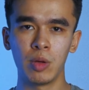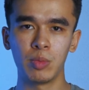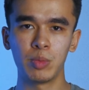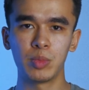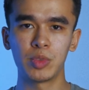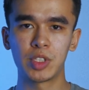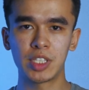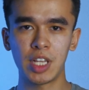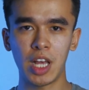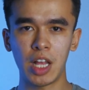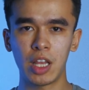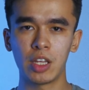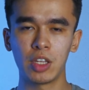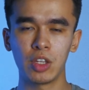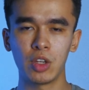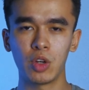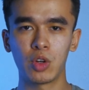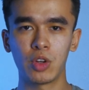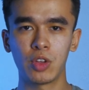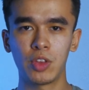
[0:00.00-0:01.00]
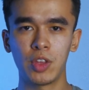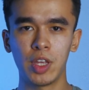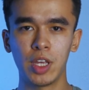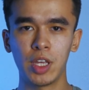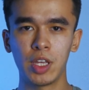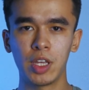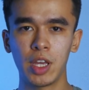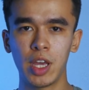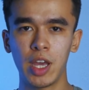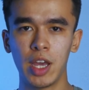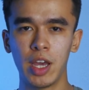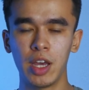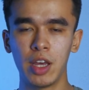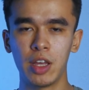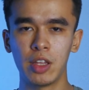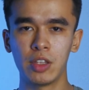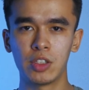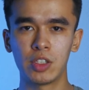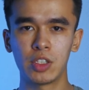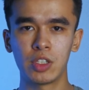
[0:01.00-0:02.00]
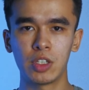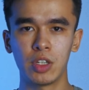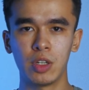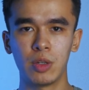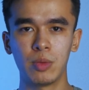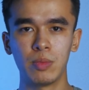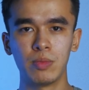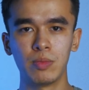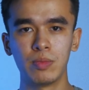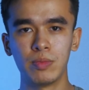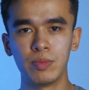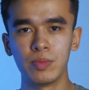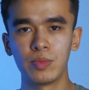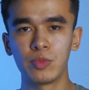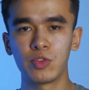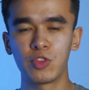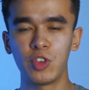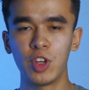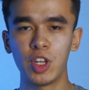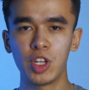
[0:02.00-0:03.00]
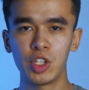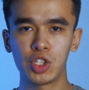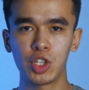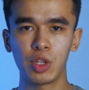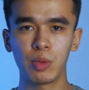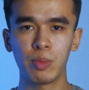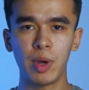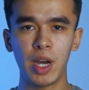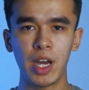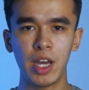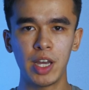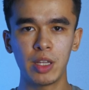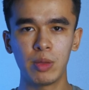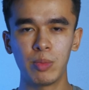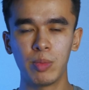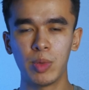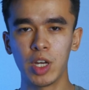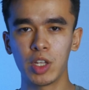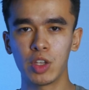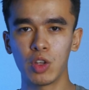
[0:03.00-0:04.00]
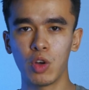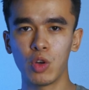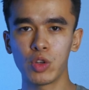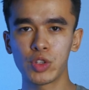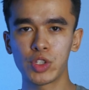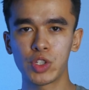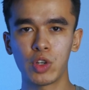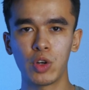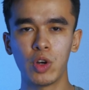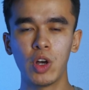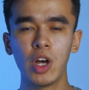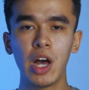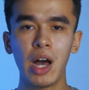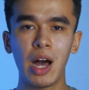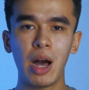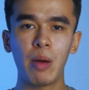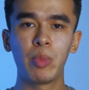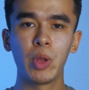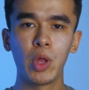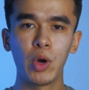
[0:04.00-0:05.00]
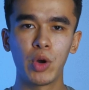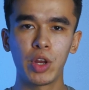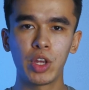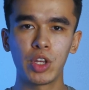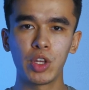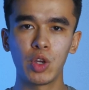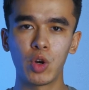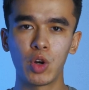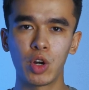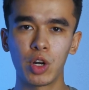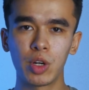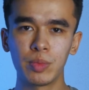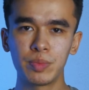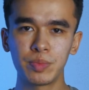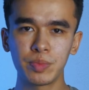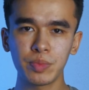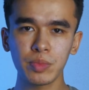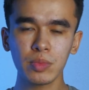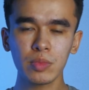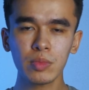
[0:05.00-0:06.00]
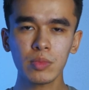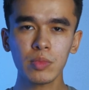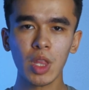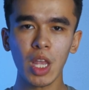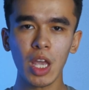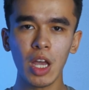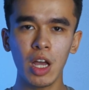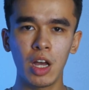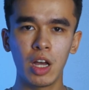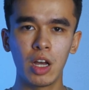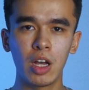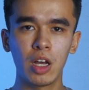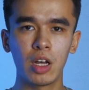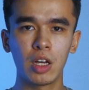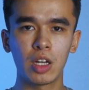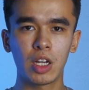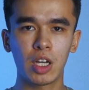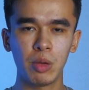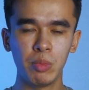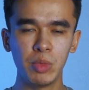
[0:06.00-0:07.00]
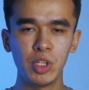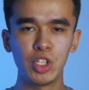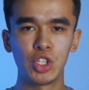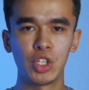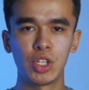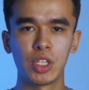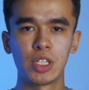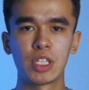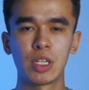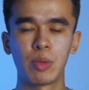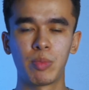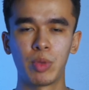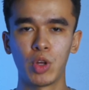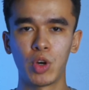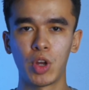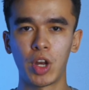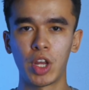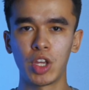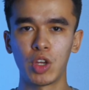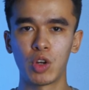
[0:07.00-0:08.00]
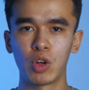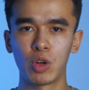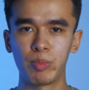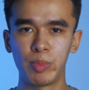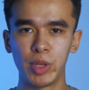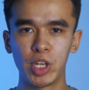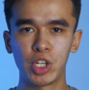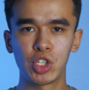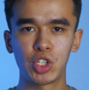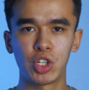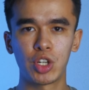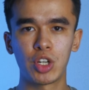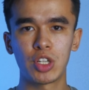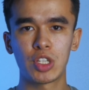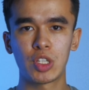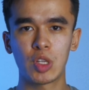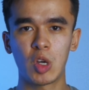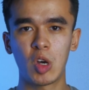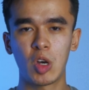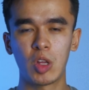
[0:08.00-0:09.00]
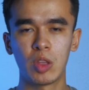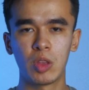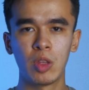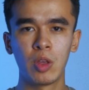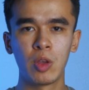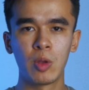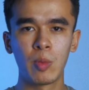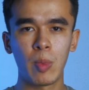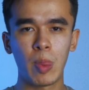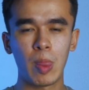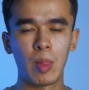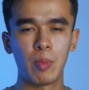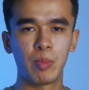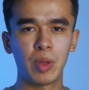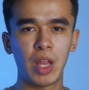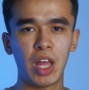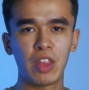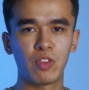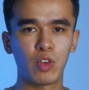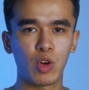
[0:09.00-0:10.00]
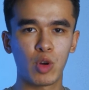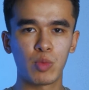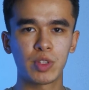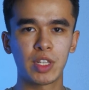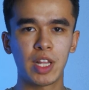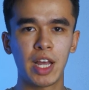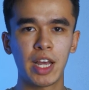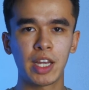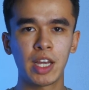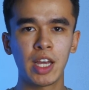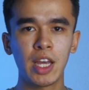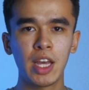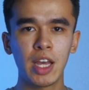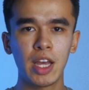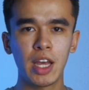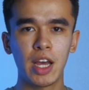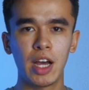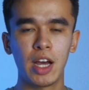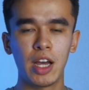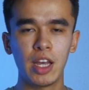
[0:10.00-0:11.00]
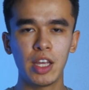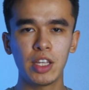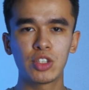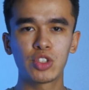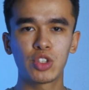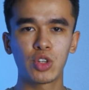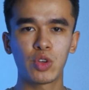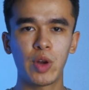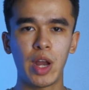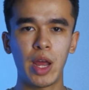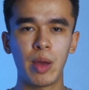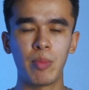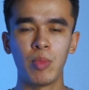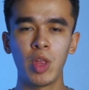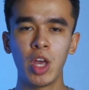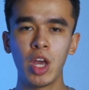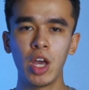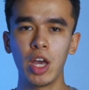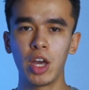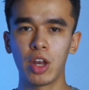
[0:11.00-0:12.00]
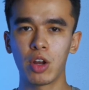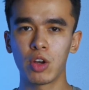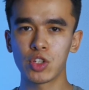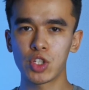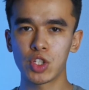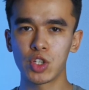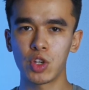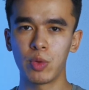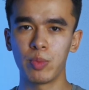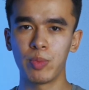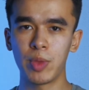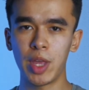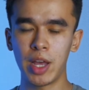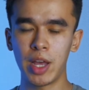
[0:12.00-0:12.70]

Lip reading: selling your thing and finishing by it, but also uploading your commissions, uploading your pictures on platforms like Instagram, and also